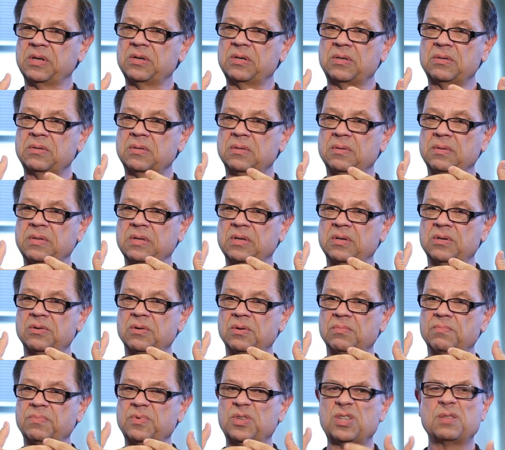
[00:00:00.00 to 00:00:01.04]
they're,
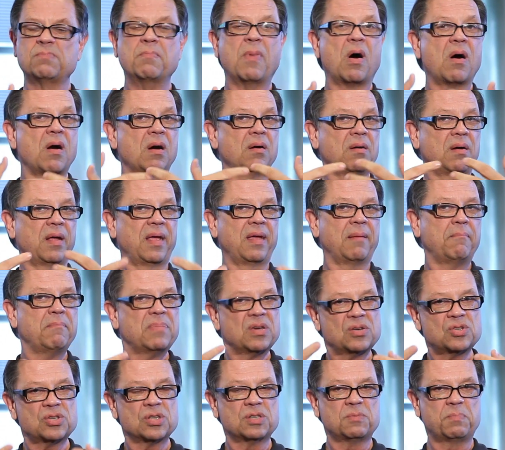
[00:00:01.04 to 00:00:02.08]
they're smart,
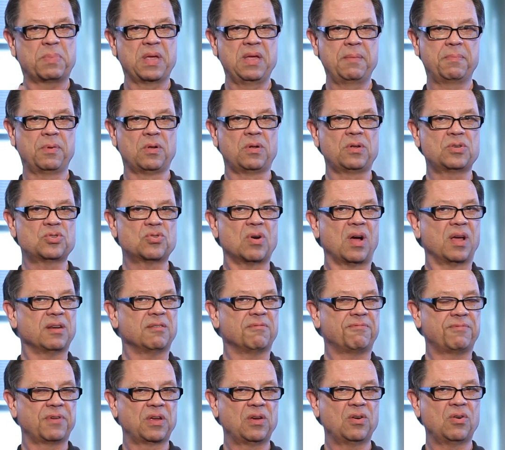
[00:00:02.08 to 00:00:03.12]
ambitious people trying
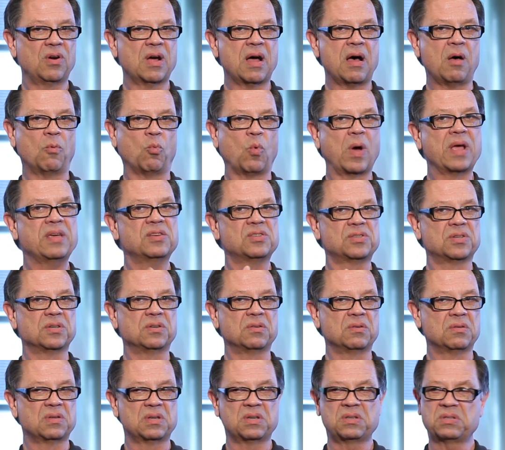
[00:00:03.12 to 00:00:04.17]
to figure out ways to
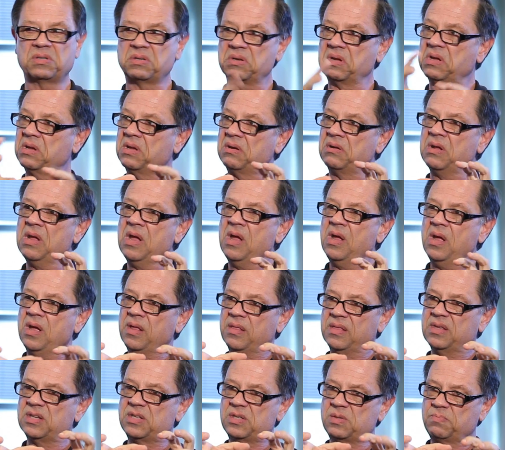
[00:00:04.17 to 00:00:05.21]
do this. And
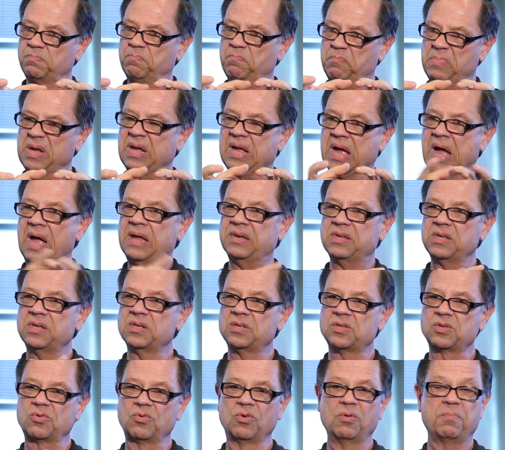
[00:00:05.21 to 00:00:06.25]
this big
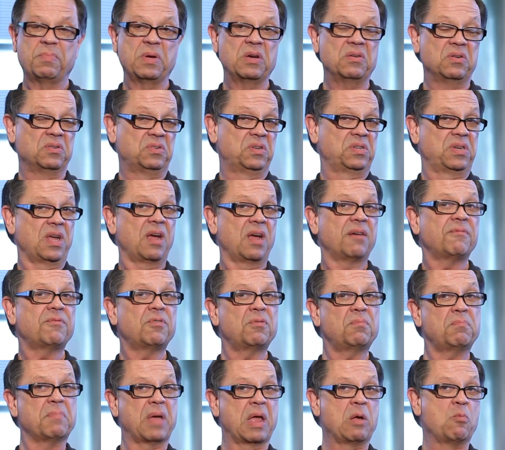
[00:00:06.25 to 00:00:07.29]
ideas group here at
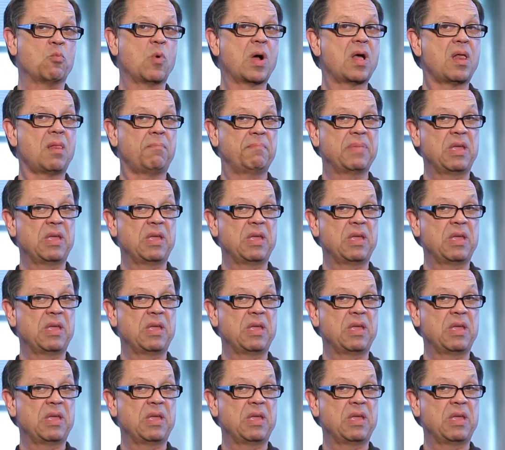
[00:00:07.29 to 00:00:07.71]
Stanford may well